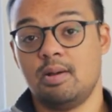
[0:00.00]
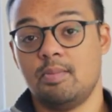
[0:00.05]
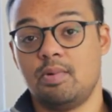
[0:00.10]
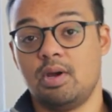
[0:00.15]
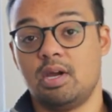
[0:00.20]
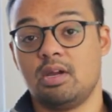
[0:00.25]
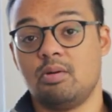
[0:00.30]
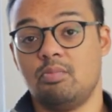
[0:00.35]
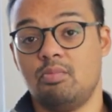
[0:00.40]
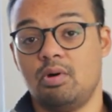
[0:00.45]

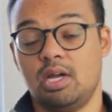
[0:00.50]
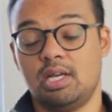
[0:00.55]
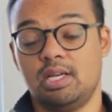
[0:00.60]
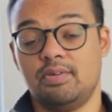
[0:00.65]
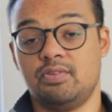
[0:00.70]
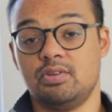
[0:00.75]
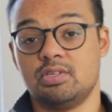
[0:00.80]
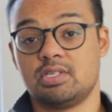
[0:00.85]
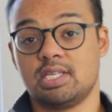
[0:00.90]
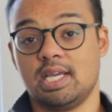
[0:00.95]
Bearing in mind,
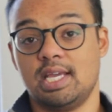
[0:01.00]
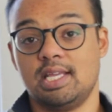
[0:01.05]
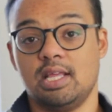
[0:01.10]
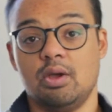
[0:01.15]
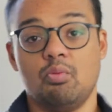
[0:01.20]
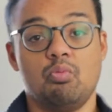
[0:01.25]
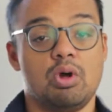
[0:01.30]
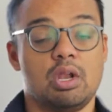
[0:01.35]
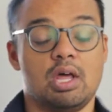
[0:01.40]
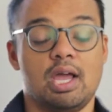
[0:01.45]
if you say
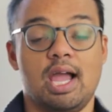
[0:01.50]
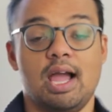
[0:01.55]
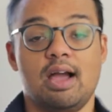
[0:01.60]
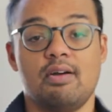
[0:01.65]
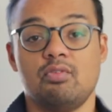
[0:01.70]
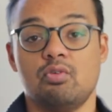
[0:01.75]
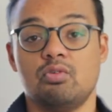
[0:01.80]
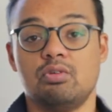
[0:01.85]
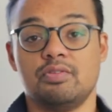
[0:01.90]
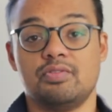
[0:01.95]
that, well, I
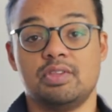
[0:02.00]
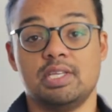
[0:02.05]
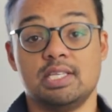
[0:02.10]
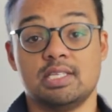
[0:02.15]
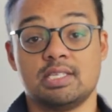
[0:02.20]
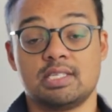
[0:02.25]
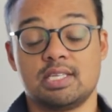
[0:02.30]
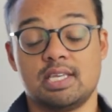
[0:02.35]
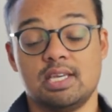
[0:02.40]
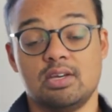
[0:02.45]
have all of
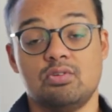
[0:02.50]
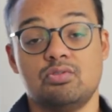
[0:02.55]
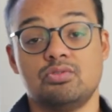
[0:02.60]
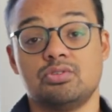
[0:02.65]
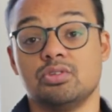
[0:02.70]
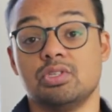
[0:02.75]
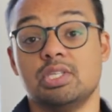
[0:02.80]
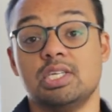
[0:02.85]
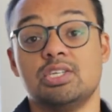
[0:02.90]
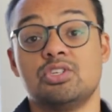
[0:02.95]
these skills
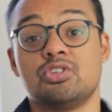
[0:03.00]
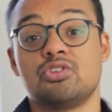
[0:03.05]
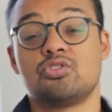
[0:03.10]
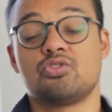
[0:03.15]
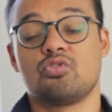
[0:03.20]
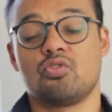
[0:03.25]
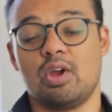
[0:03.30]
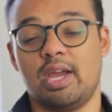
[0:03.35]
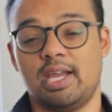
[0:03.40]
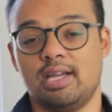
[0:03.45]
or these
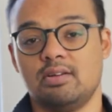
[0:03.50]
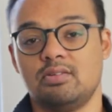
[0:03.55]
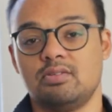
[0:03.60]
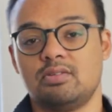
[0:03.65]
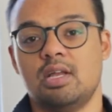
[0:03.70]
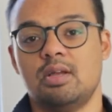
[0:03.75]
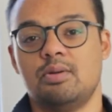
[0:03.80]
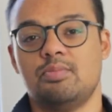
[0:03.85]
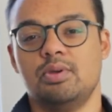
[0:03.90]
strengths,